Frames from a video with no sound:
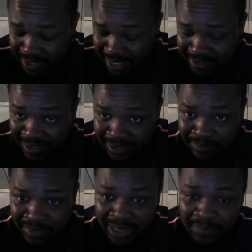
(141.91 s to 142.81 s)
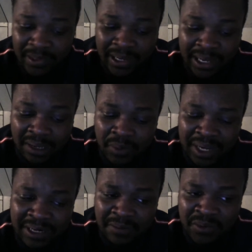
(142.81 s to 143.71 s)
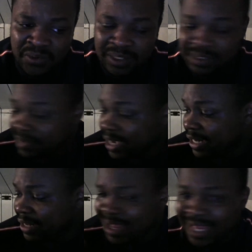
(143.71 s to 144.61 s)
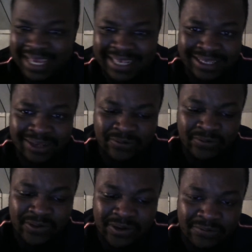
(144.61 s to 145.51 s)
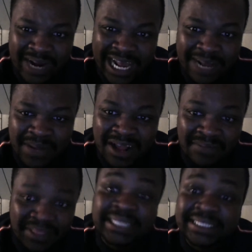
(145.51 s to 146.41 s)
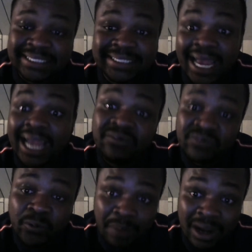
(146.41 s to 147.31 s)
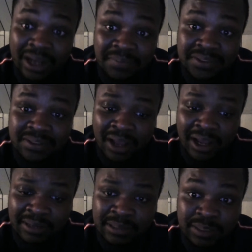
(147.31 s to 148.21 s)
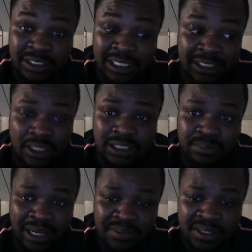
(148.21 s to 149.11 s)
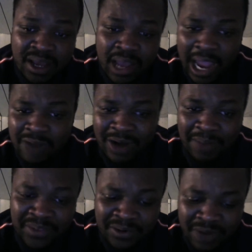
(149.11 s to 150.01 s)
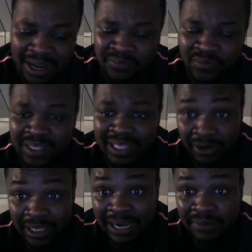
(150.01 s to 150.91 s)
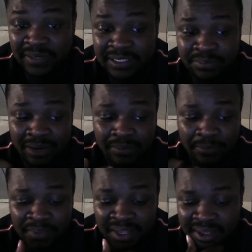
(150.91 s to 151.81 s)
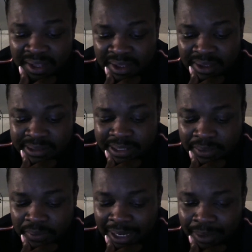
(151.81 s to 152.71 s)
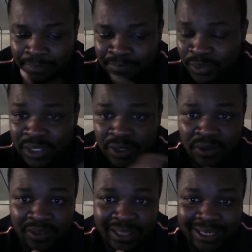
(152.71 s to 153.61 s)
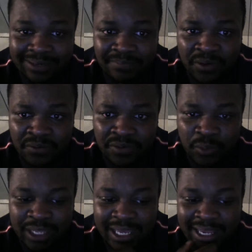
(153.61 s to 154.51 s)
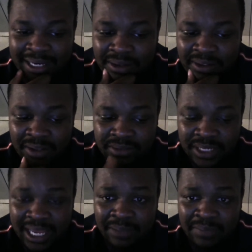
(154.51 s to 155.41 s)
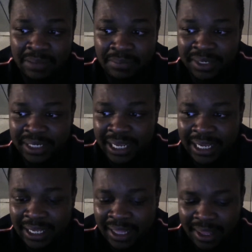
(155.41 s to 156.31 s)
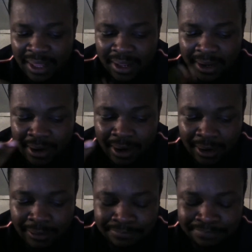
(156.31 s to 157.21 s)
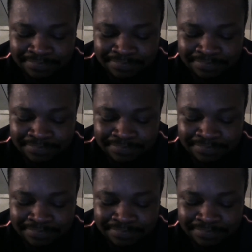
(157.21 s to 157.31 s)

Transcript: to cut the pipe, uh, we ended up using some kind of adhesive wrap that is designed for pipes, like especially exhaust pipes, and wrapped it around thinking that, okay, that'll fix the problem. So um, we did all that over the weekend. Uh, today being Monday, um,